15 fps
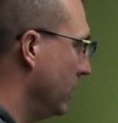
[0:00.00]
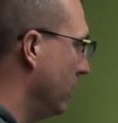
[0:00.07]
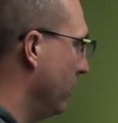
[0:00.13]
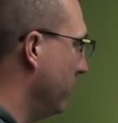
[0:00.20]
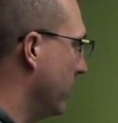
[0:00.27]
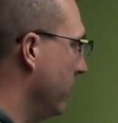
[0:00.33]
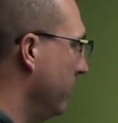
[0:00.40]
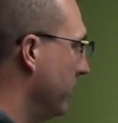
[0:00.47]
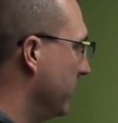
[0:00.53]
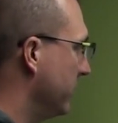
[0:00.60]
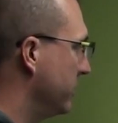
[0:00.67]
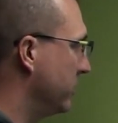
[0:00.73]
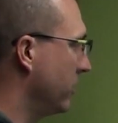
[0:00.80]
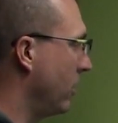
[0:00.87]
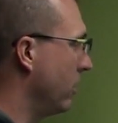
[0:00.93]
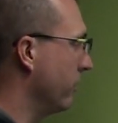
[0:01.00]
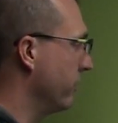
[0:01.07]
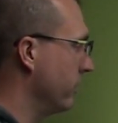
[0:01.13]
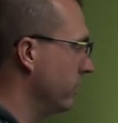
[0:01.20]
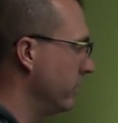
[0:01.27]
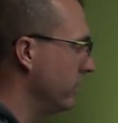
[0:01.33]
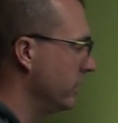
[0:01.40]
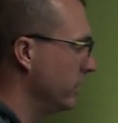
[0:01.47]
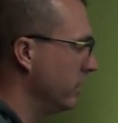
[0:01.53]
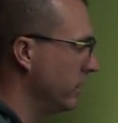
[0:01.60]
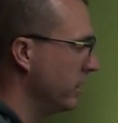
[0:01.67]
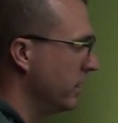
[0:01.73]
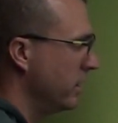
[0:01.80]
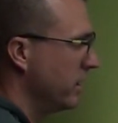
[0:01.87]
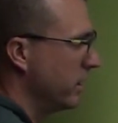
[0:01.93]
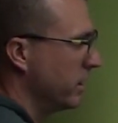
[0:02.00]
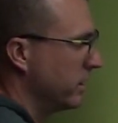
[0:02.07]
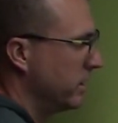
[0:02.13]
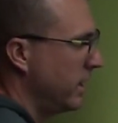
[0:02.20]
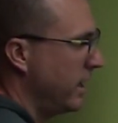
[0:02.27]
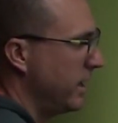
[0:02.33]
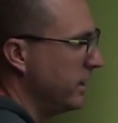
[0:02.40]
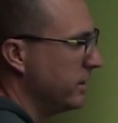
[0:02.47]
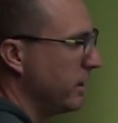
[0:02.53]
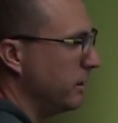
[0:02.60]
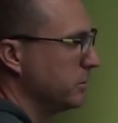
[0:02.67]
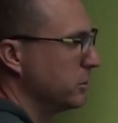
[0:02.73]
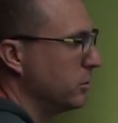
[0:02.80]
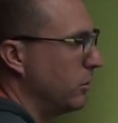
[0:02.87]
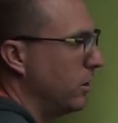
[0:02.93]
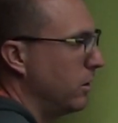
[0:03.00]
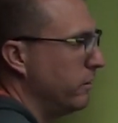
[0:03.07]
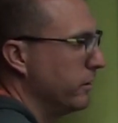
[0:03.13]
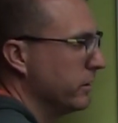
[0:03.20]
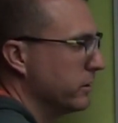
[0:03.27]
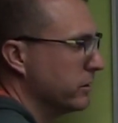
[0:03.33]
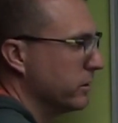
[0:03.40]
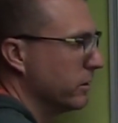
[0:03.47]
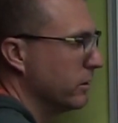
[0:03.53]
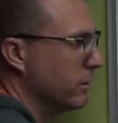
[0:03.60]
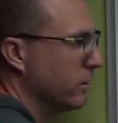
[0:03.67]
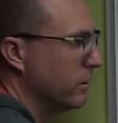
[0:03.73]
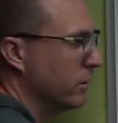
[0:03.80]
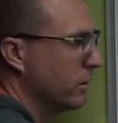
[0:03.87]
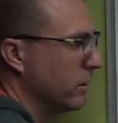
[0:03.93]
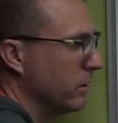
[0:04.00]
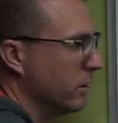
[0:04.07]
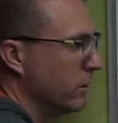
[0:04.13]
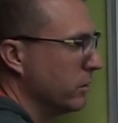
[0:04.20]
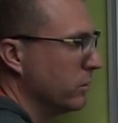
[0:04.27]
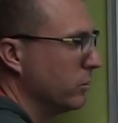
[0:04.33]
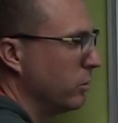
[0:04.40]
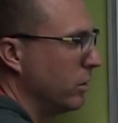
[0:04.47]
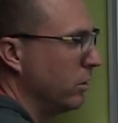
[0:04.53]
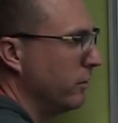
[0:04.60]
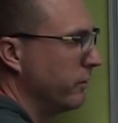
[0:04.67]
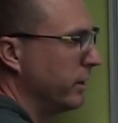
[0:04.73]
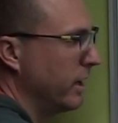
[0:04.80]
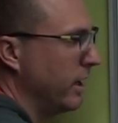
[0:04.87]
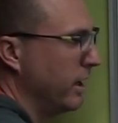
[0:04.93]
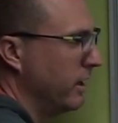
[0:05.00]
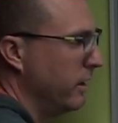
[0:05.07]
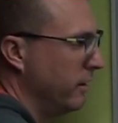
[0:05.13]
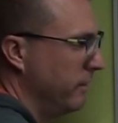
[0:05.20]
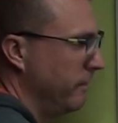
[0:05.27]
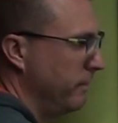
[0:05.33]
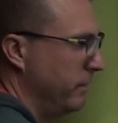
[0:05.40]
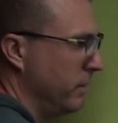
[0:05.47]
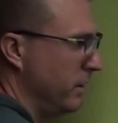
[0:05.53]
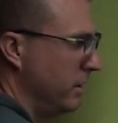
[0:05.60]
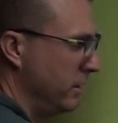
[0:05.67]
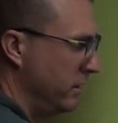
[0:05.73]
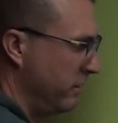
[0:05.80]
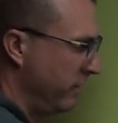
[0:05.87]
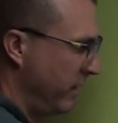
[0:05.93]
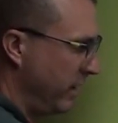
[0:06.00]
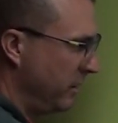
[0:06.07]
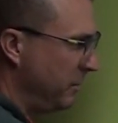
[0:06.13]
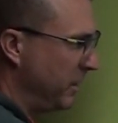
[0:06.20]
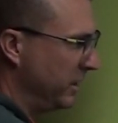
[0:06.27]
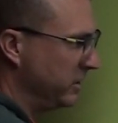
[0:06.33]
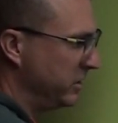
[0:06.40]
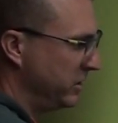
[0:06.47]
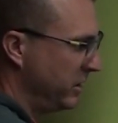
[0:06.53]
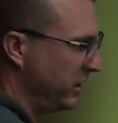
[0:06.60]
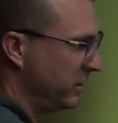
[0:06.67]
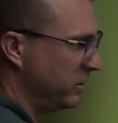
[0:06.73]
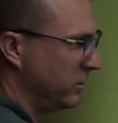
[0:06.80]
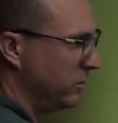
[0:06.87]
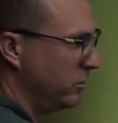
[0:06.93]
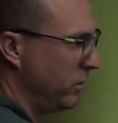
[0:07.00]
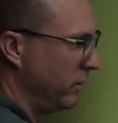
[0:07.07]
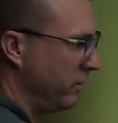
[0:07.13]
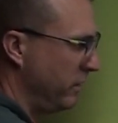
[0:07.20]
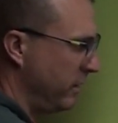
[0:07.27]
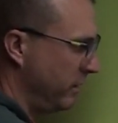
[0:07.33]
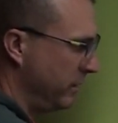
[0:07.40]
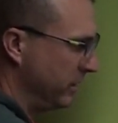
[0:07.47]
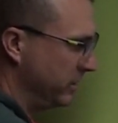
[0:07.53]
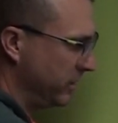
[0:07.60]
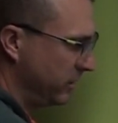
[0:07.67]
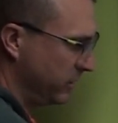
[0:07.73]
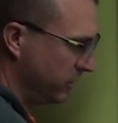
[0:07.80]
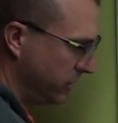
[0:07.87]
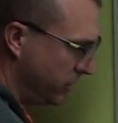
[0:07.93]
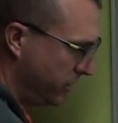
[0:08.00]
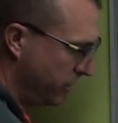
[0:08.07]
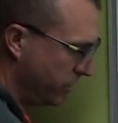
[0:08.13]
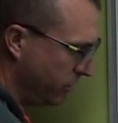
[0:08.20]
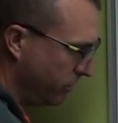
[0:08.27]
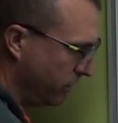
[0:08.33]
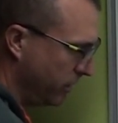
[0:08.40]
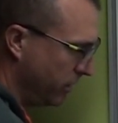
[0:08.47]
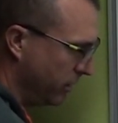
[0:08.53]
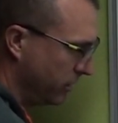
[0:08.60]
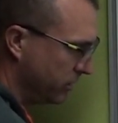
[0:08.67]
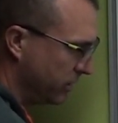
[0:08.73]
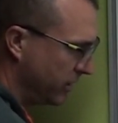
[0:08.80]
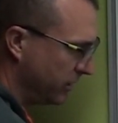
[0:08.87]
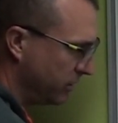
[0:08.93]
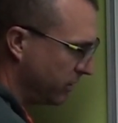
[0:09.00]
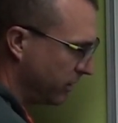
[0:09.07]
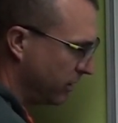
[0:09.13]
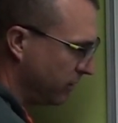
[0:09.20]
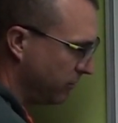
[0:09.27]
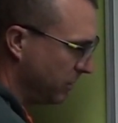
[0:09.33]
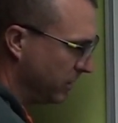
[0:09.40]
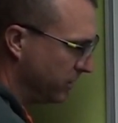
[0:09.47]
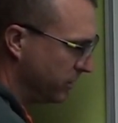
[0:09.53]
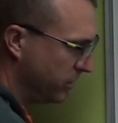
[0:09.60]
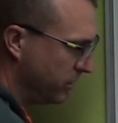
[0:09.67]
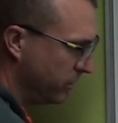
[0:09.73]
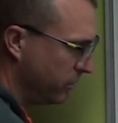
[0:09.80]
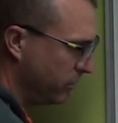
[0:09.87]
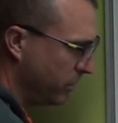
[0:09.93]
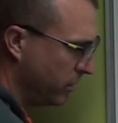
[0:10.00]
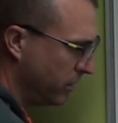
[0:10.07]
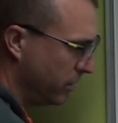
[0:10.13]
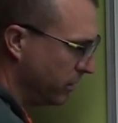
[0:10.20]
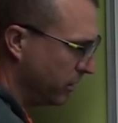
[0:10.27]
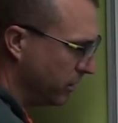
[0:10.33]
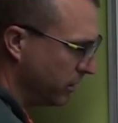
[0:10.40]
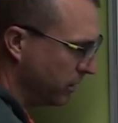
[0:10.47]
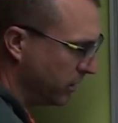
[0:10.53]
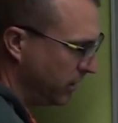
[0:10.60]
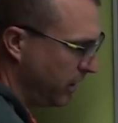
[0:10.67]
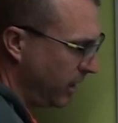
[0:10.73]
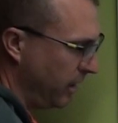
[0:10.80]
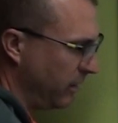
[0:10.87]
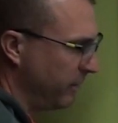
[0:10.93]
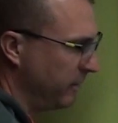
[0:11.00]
Okay, let's solve. K times 12 is 12k. Divided by 6, 12 divided by 6 is 2. So that's going to give me 2k.